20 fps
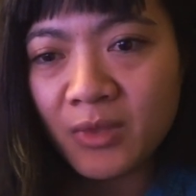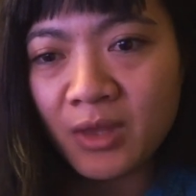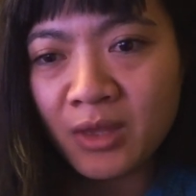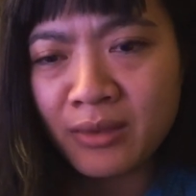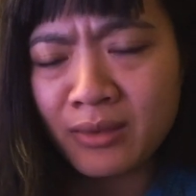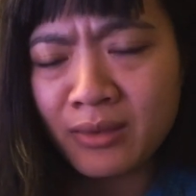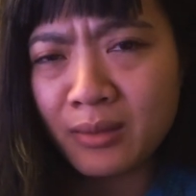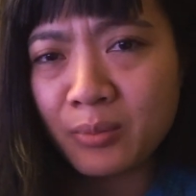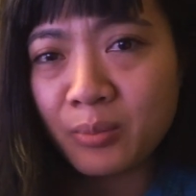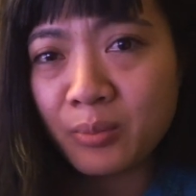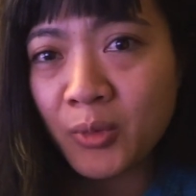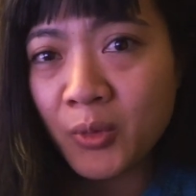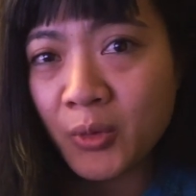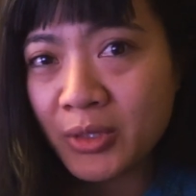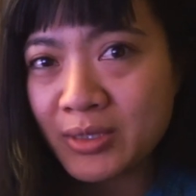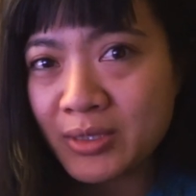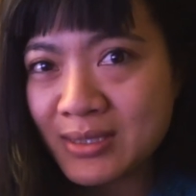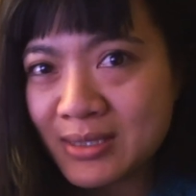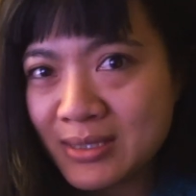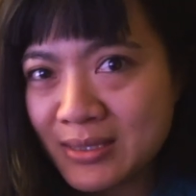the
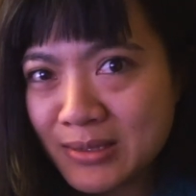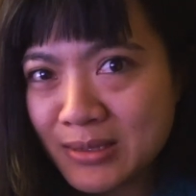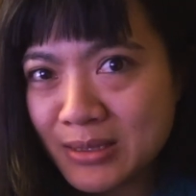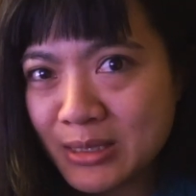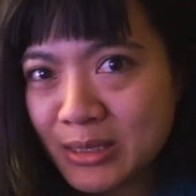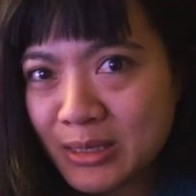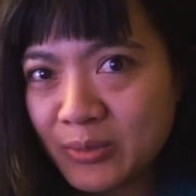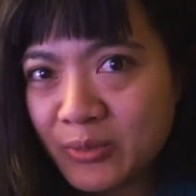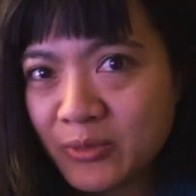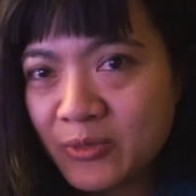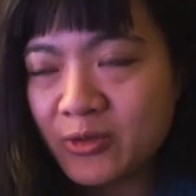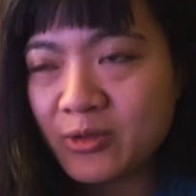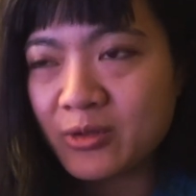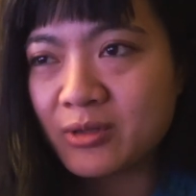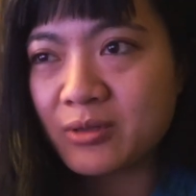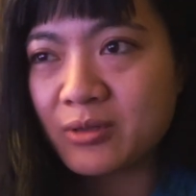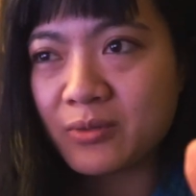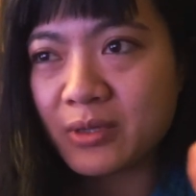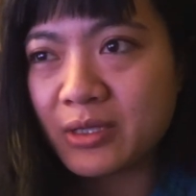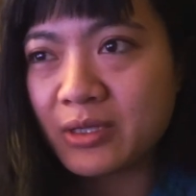point system
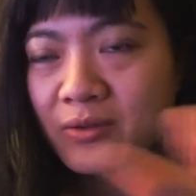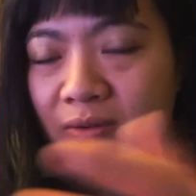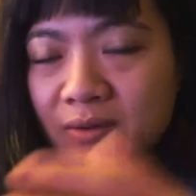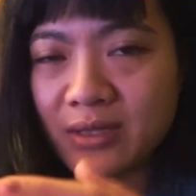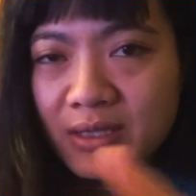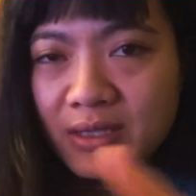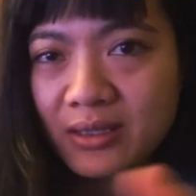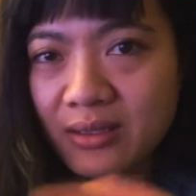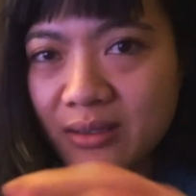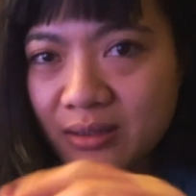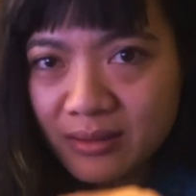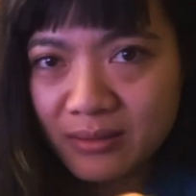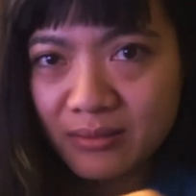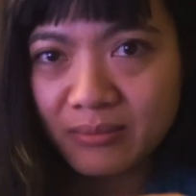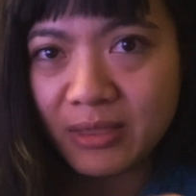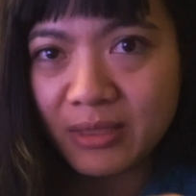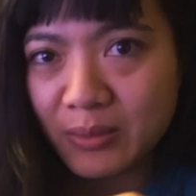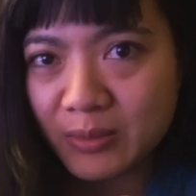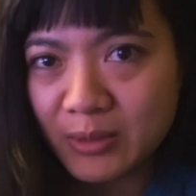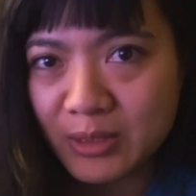for when you like
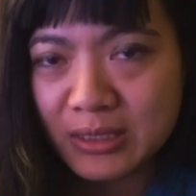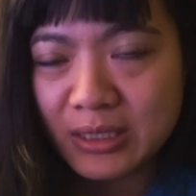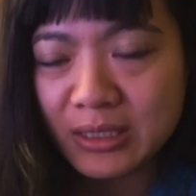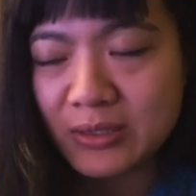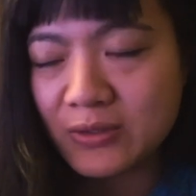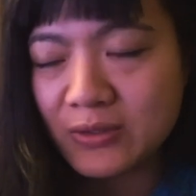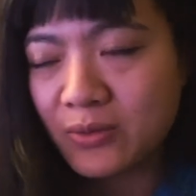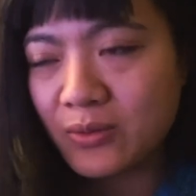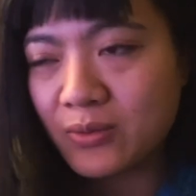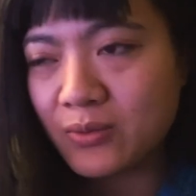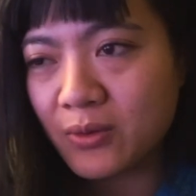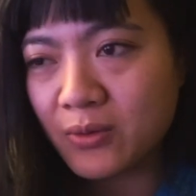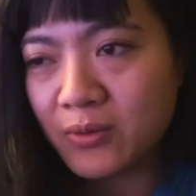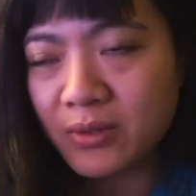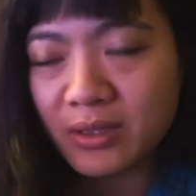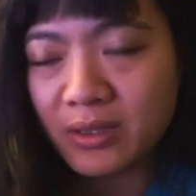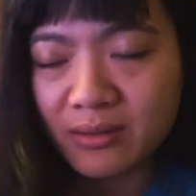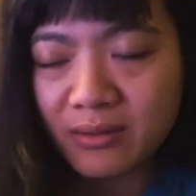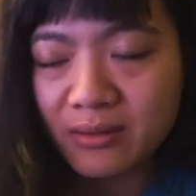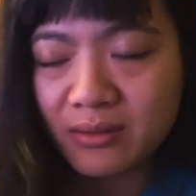make mistakes on the road
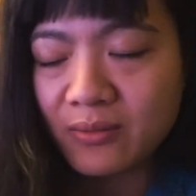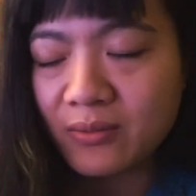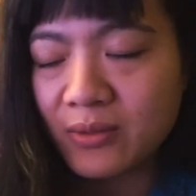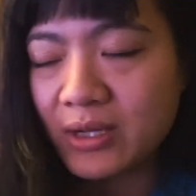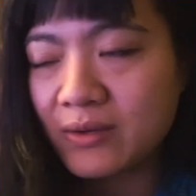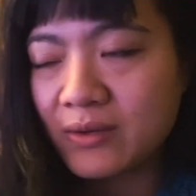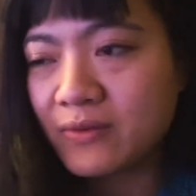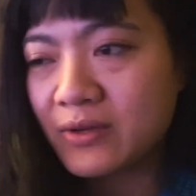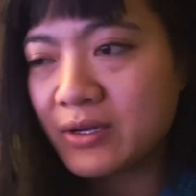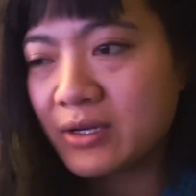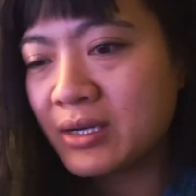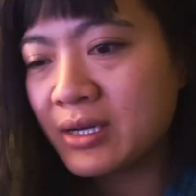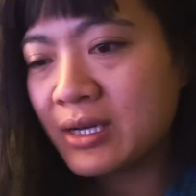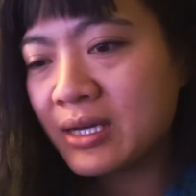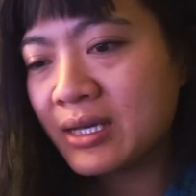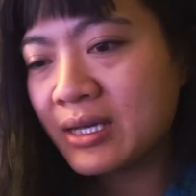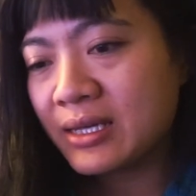and whatever.